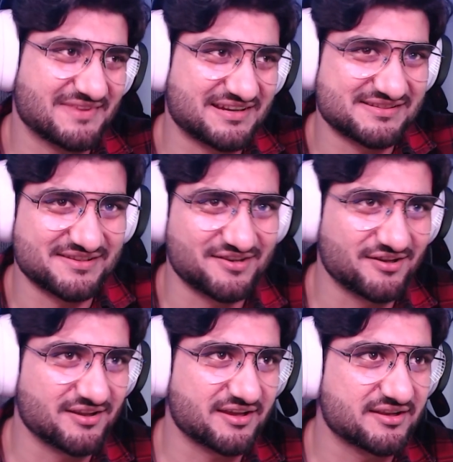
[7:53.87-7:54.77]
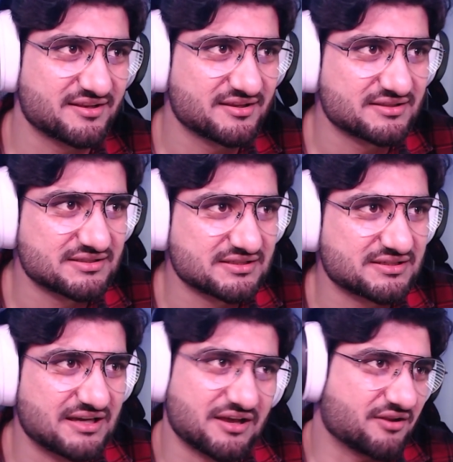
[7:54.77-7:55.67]
There's a doll again.
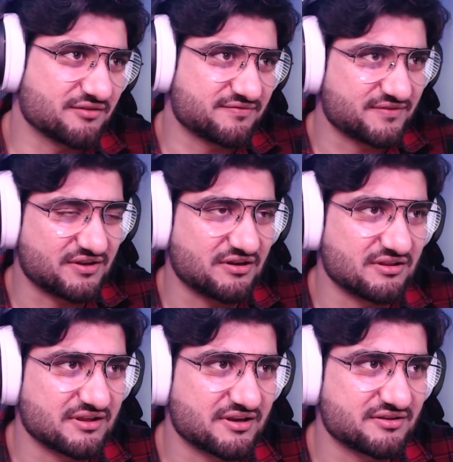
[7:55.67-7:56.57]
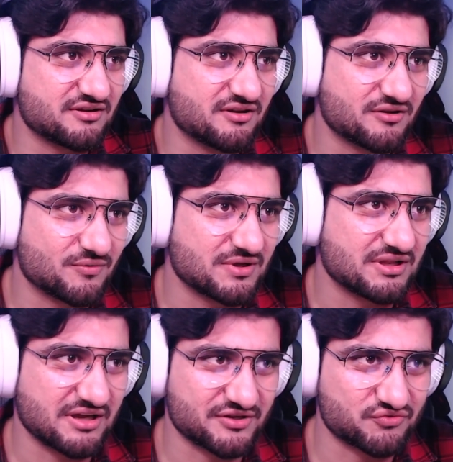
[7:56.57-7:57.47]
I don't know if you call that a doll or what,
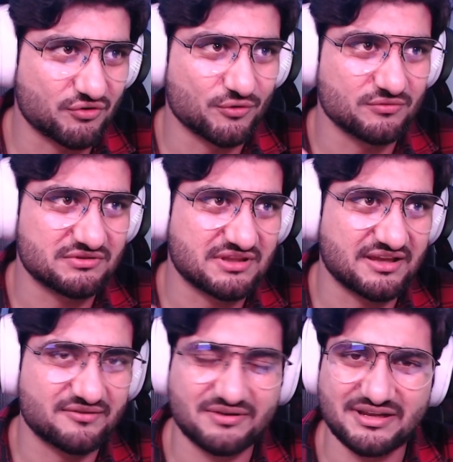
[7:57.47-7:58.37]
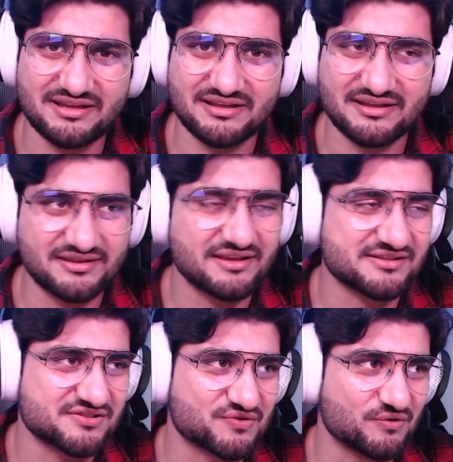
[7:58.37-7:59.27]
like a troll thing, right? I think it's
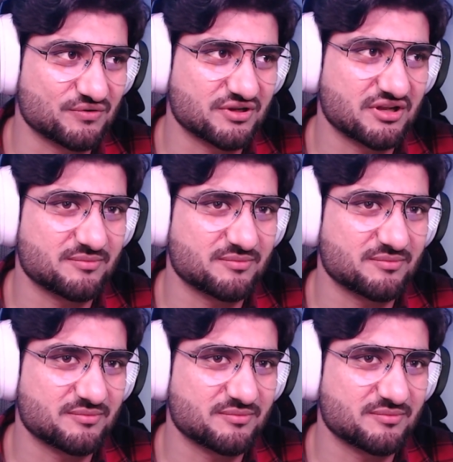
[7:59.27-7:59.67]
a troll doll.